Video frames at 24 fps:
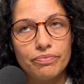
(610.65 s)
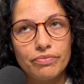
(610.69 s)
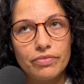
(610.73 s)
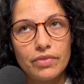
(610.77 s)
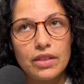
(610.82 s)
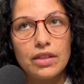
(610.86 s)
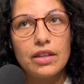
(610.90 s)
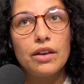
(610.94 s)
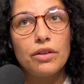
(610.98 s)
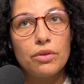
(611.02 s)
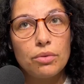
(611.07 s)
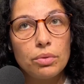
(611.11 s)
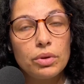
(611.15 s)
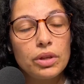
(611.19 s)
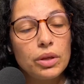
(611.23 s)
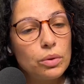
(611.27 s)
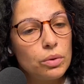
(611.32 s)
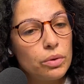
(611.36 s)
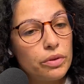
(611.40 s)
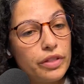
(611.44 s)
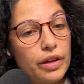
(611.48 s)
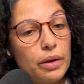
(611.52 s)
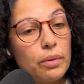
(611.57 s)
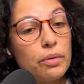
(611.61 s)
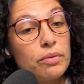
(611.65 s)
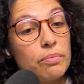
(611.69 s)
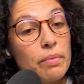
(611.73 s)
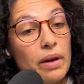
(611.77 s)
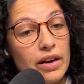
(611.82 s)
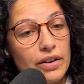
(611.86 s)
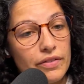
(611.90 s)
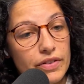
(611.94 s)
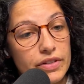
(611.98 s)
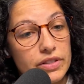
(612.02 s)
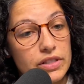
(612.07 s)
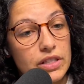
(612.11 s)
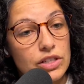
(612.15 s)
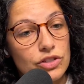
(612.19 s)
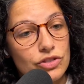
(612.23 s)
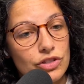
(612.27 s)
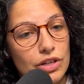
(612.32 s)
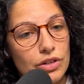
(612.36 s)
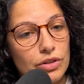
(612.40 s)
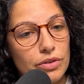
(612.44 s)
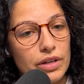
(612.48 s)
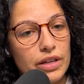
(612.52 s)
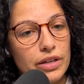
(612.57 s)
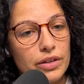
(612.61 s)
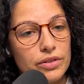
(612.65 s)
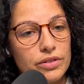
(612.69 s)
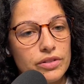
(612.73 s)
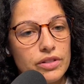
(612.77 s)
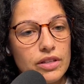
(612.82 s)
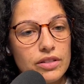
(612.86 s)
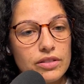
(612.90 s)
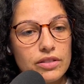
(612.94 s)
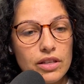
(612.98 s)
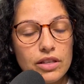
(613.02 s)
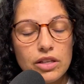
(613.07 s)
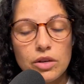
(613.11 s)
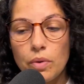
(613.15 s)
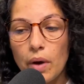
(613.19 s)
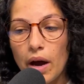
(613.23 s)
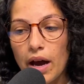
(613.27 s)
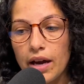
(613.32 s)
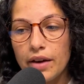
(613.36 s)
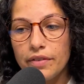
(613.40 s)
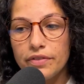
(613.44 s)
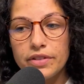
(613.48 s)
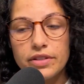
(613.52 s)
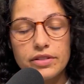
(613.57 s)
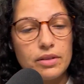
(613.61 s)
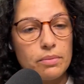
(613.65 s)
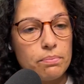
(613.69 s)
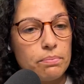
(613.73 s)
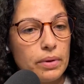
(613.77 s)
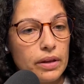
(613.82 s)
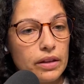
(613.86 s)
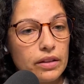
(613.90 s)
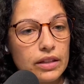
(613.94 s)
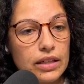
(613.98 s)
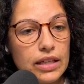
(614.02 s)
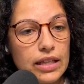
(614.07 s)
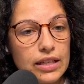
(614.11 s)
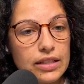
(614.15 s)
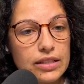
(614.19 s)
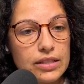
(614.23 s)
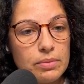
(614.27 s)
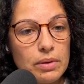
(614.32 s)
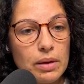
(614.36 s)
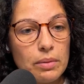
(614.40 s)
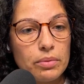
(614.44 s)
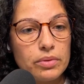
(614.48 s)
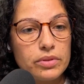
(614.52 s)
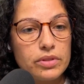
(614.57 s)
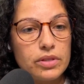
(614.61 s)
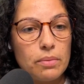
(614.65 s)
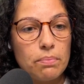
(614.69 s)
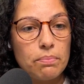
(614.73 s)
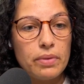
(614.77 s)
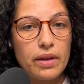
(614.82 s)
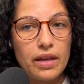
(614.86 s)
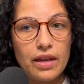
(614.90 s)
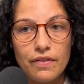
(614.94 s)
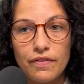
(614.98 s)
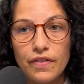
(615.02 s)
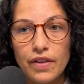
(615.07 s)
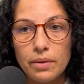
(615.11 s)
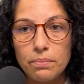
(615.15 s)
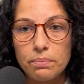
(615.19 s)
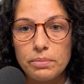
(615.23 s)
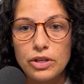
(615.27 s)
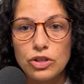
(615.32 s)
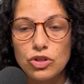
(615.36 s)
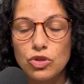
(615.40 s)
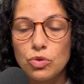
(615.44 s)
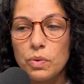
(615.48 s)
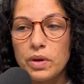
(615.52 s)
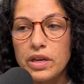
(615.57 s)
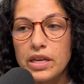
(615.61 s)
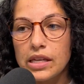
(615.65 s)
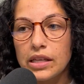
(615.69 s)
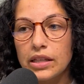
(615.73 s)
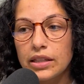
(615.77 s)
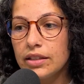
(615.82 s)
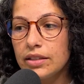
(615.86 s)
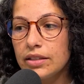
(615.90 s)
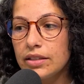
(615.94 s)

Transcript: The other really cool thing with manifesting generators is that you have this ability to be able to pivot between